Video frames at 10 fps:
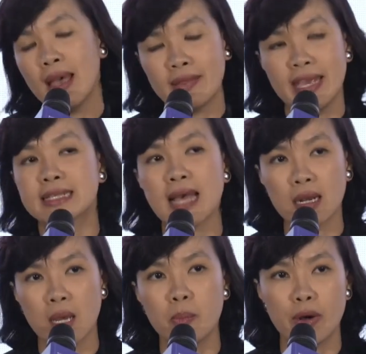The
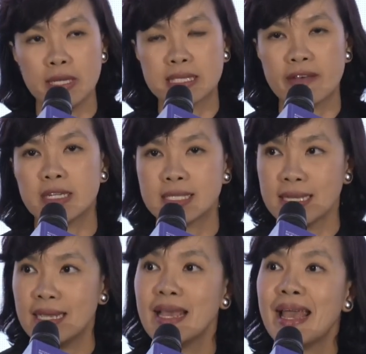exact number is
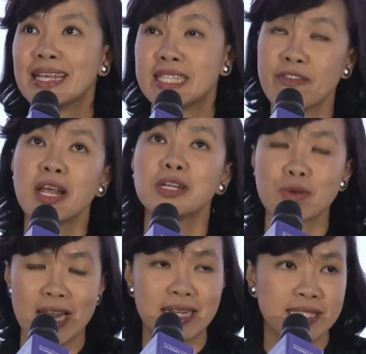
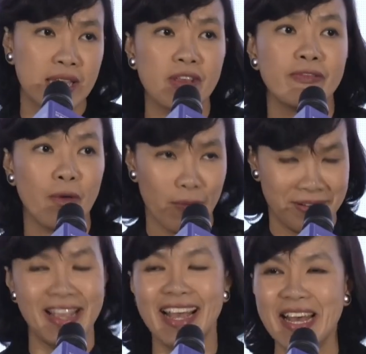774,
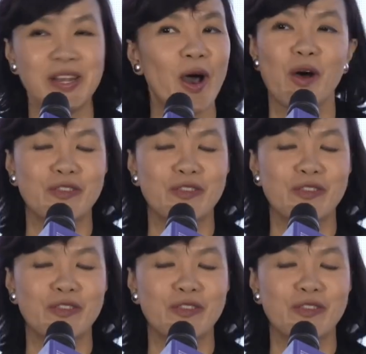not over